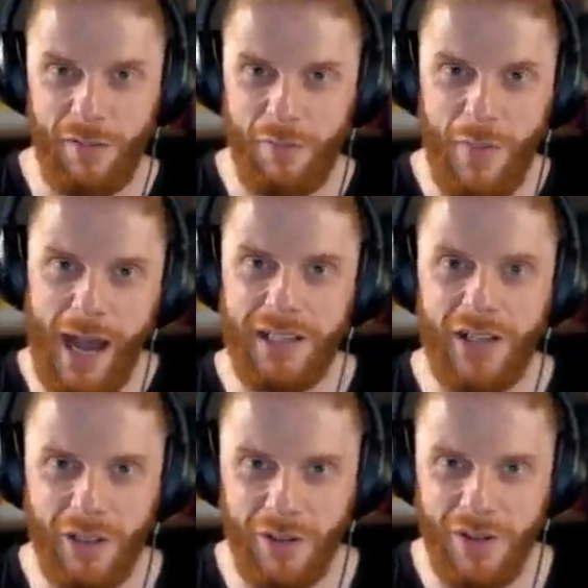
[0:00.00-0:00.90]
of
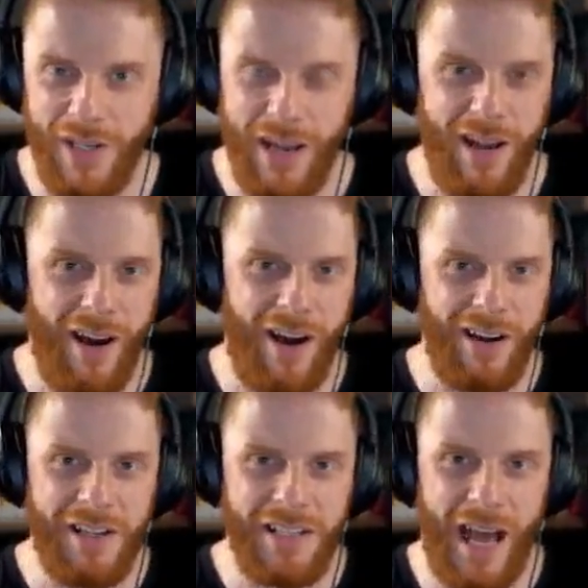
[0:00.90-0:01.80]
McDonald's
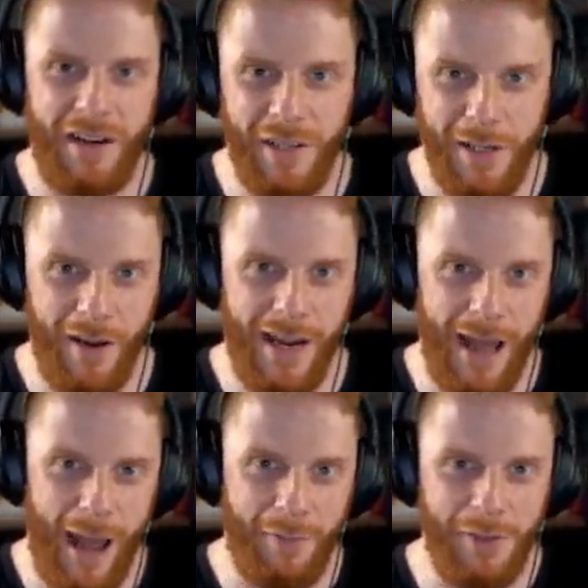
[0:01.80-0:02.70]
on a Saturday night
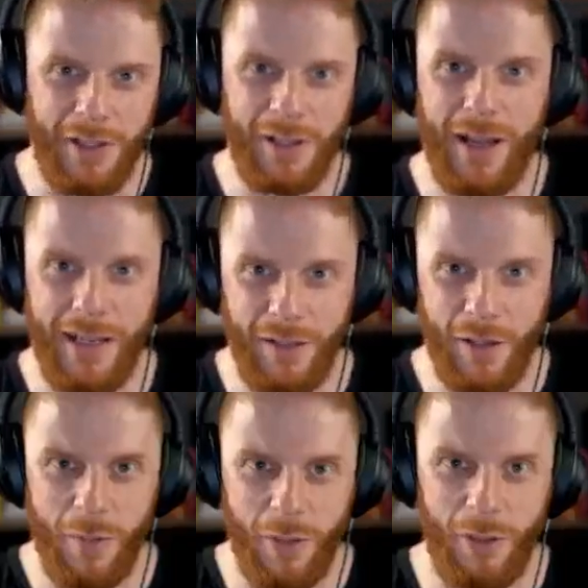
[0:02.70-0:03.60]
after the
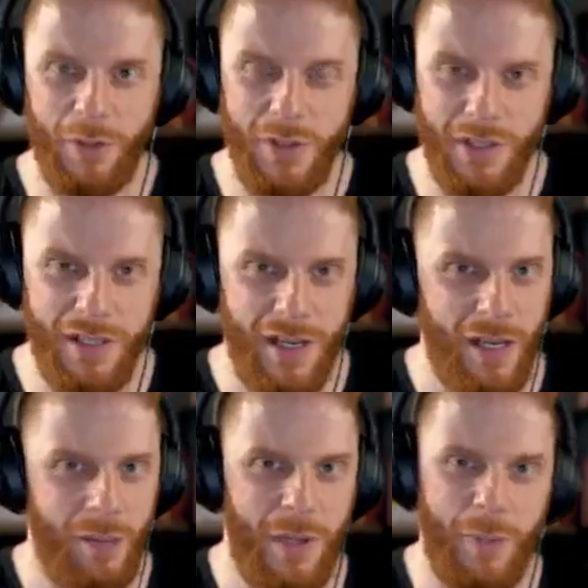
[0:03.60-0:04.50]
nightclub closes.
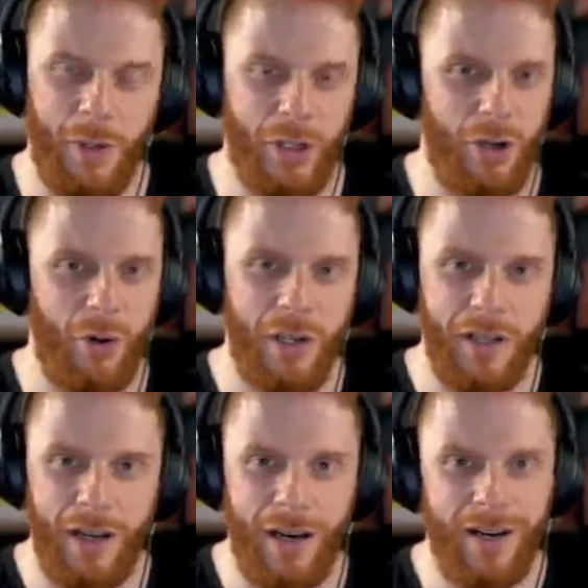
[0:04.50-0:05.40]
People are going
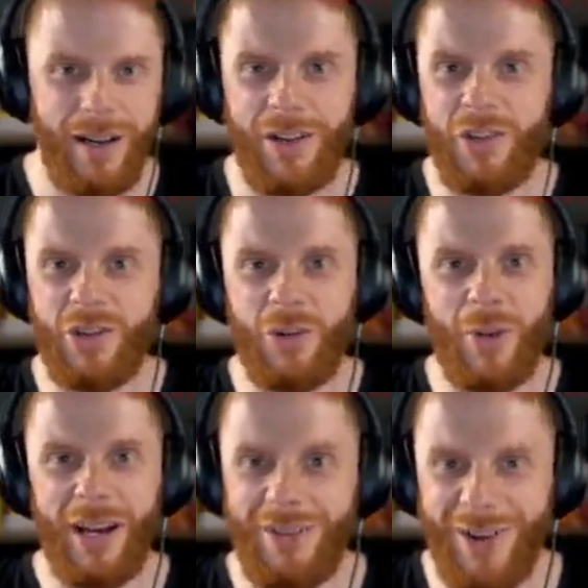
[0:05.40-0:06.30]
in there doing
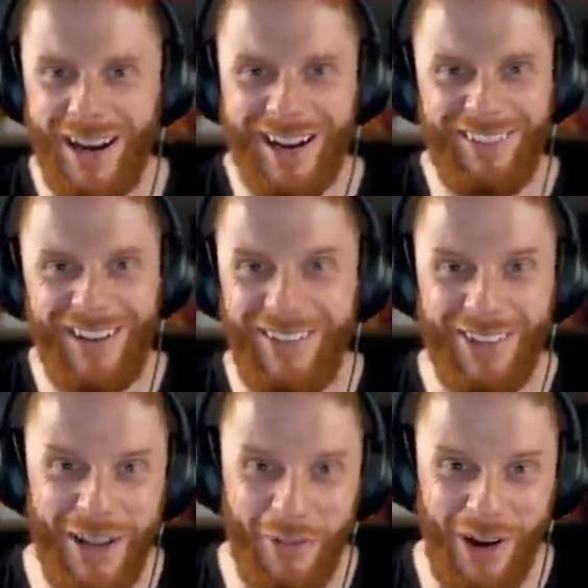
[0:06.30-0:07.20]

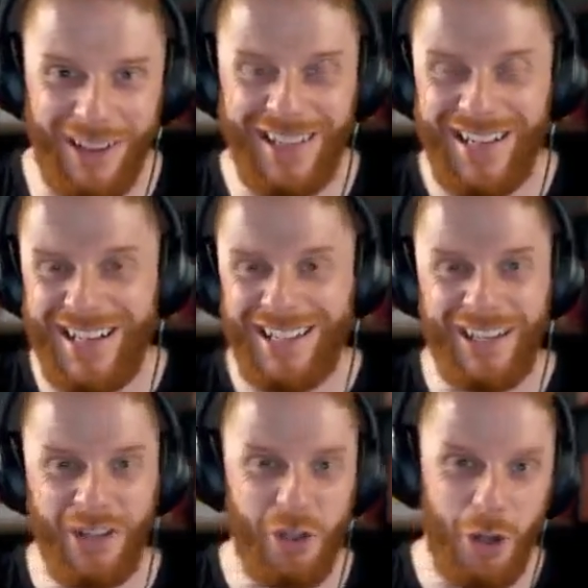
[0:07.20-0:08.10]
whatever they want.
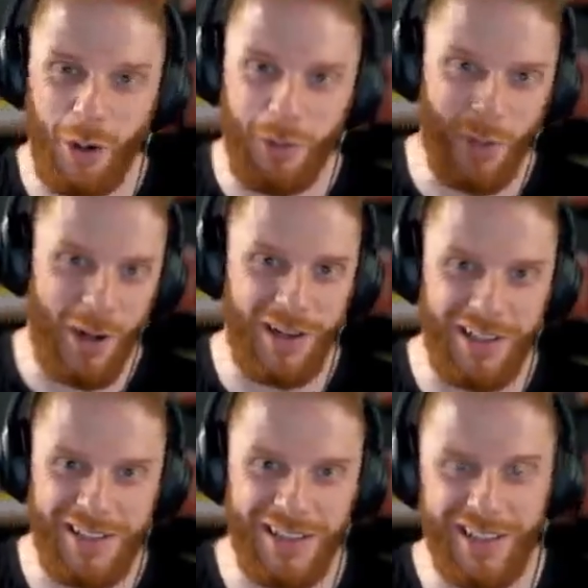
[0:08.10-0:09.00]
They're throwing
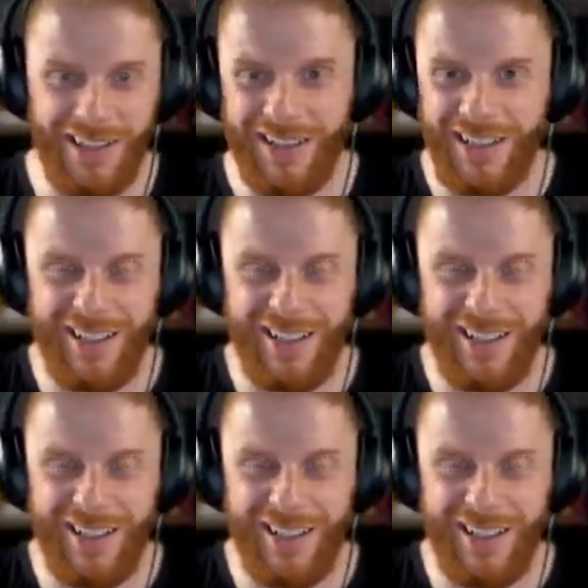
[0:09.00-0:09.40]
burgers. They're,